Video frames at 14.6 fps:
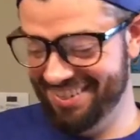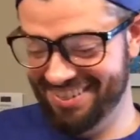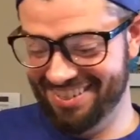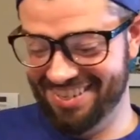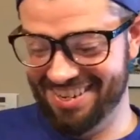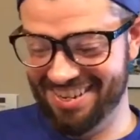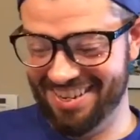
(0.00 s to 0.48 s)

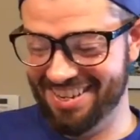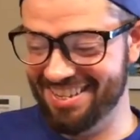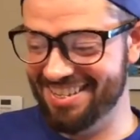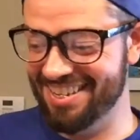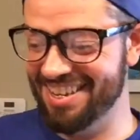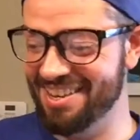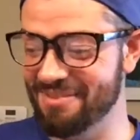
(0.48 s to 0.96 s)
She
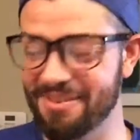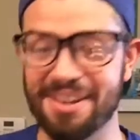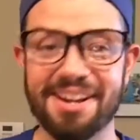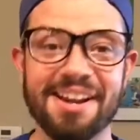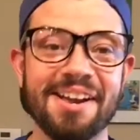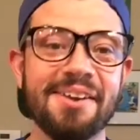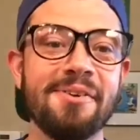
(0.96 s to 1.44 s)
is
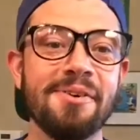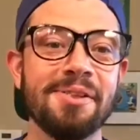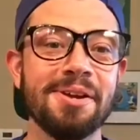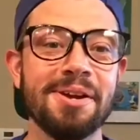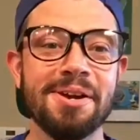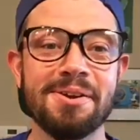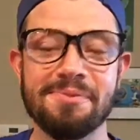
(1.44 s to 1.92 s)
even
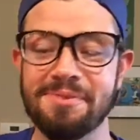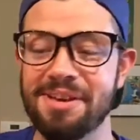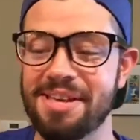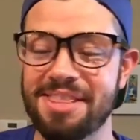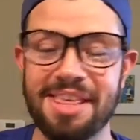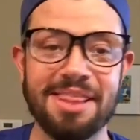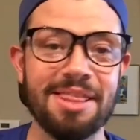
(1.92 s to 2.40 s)
cooler
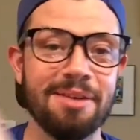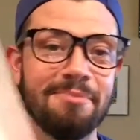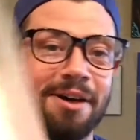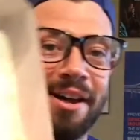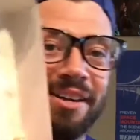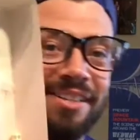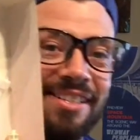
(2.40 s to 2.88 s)
with the
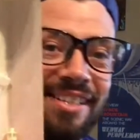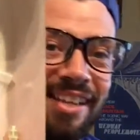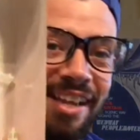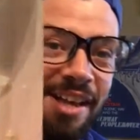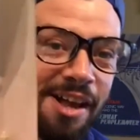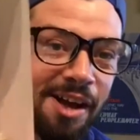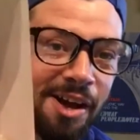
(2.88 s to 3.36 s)
box
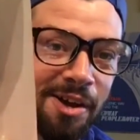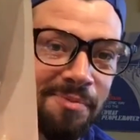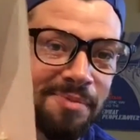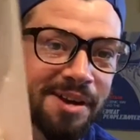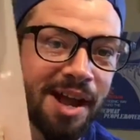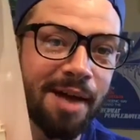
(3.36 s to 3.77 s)
open